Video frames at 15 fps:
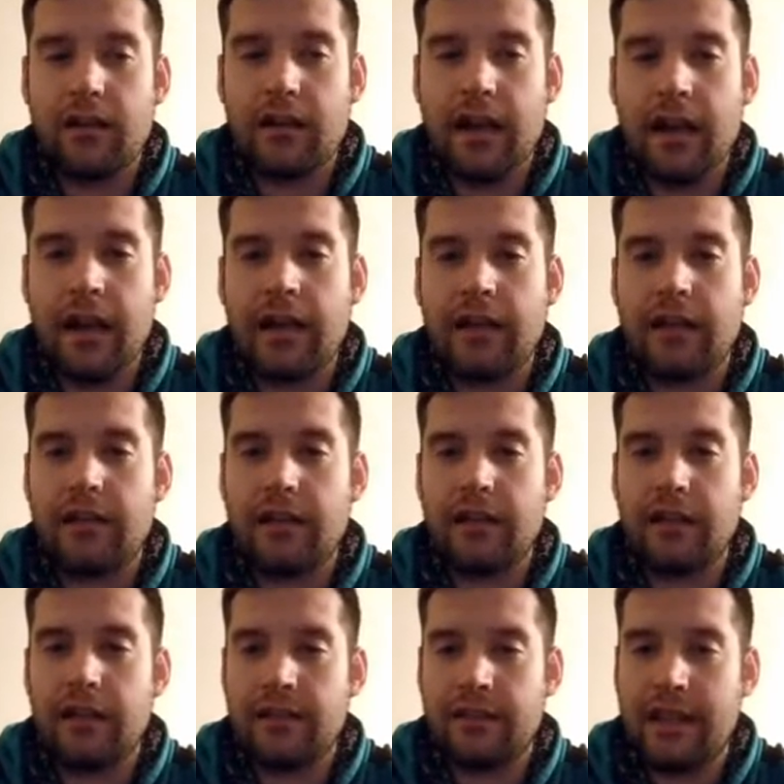I,
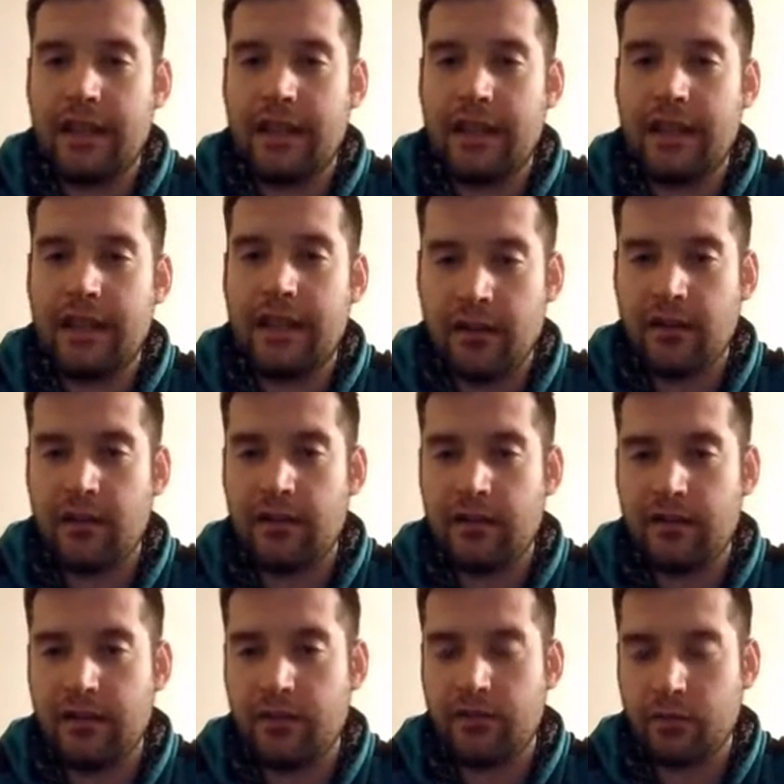that year
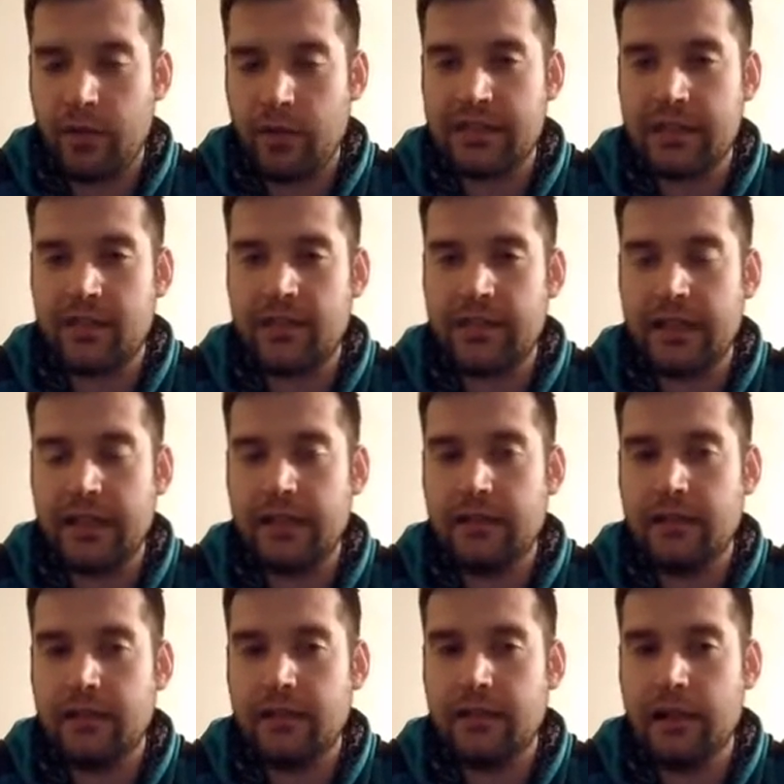of
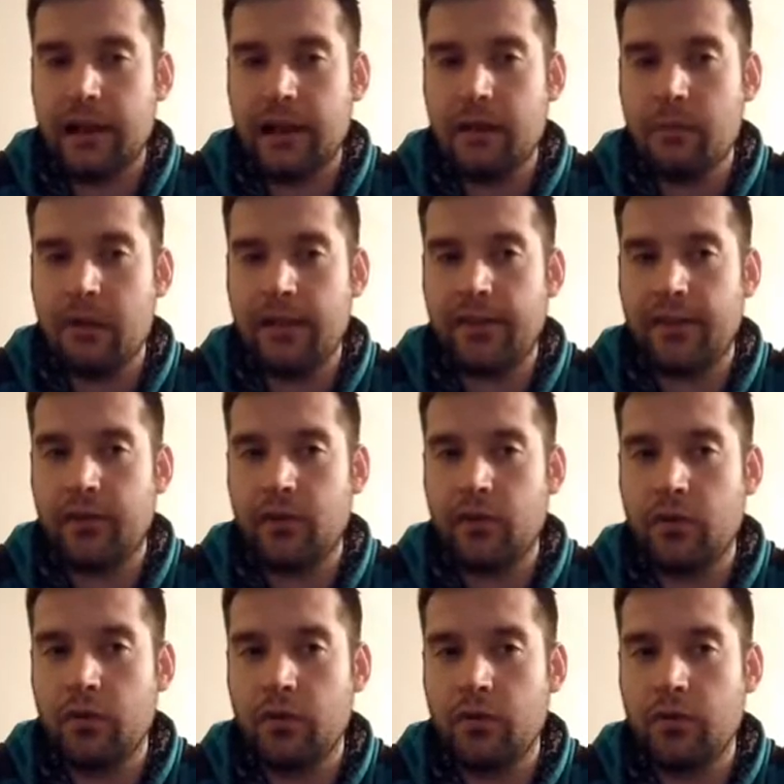2017, I went
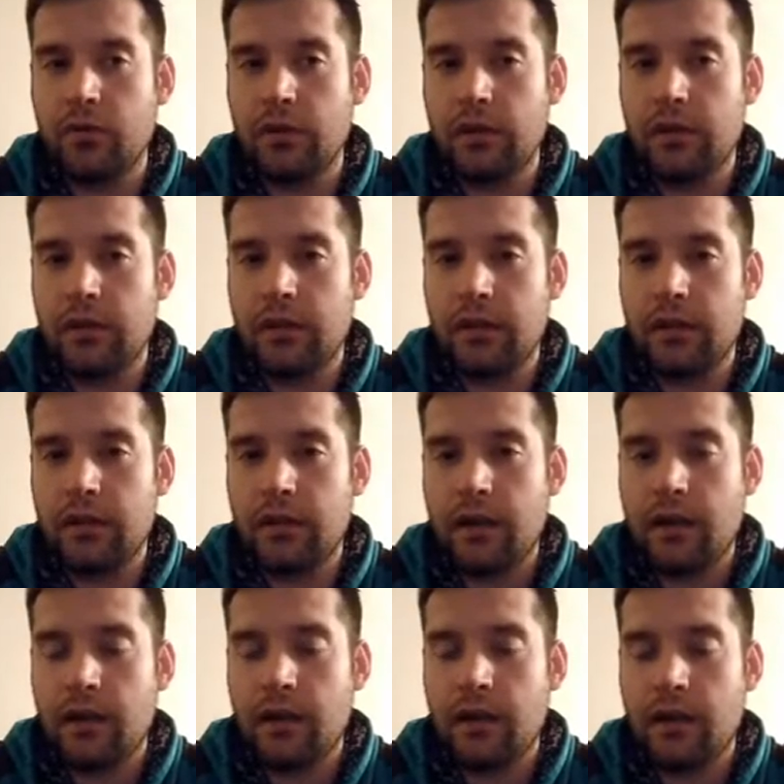through,
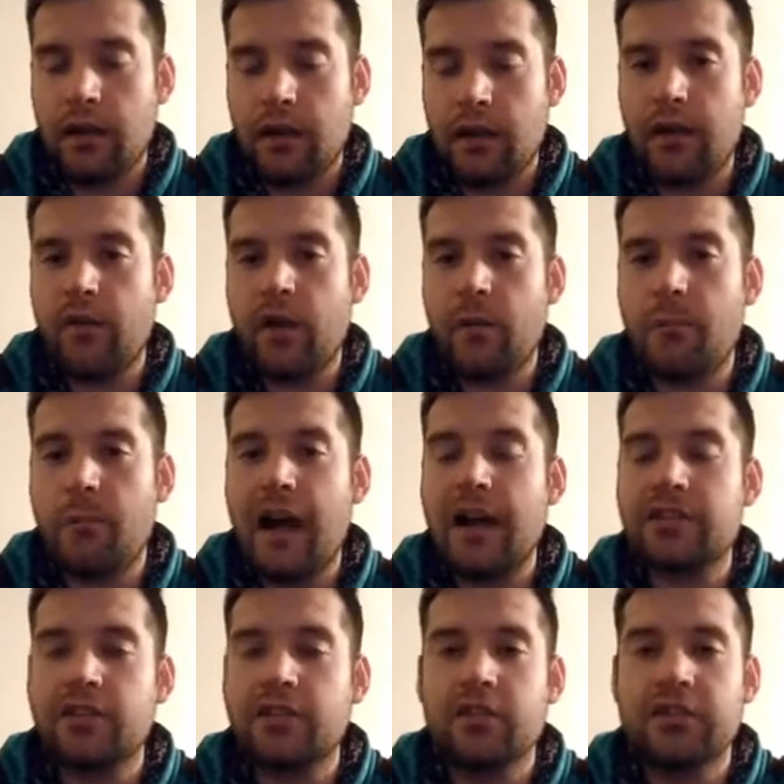I
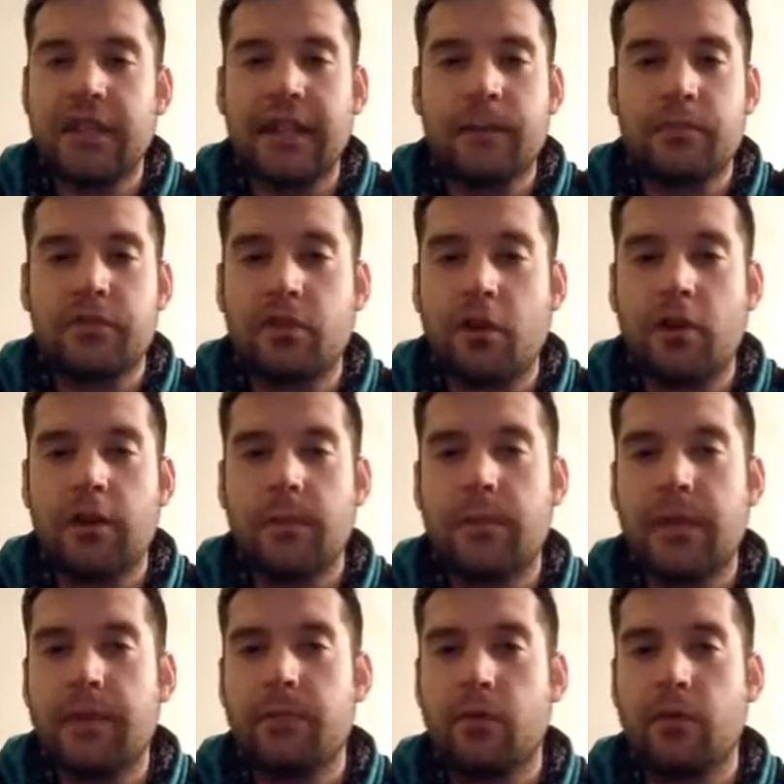started saying I'm sorry to
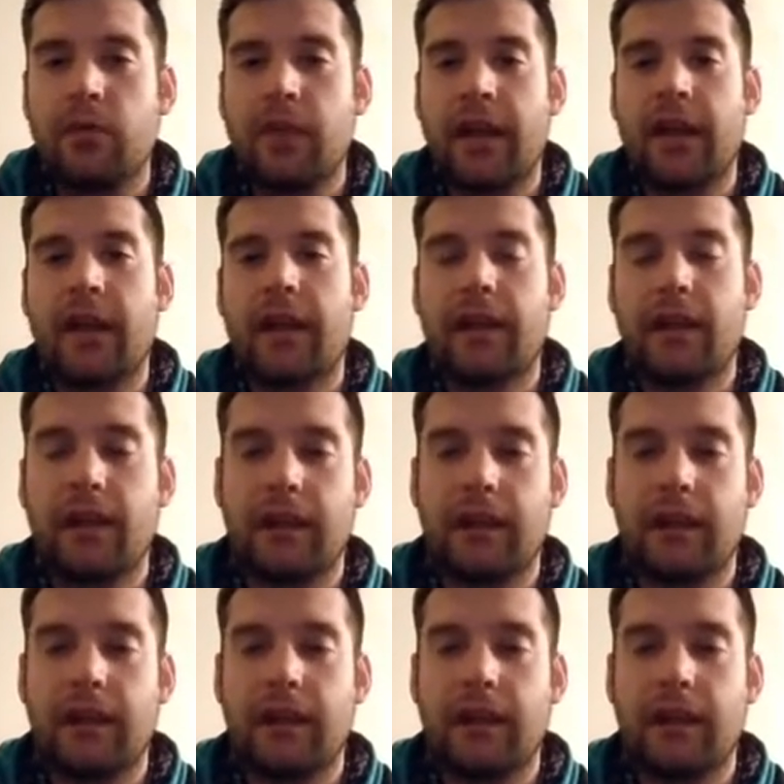people that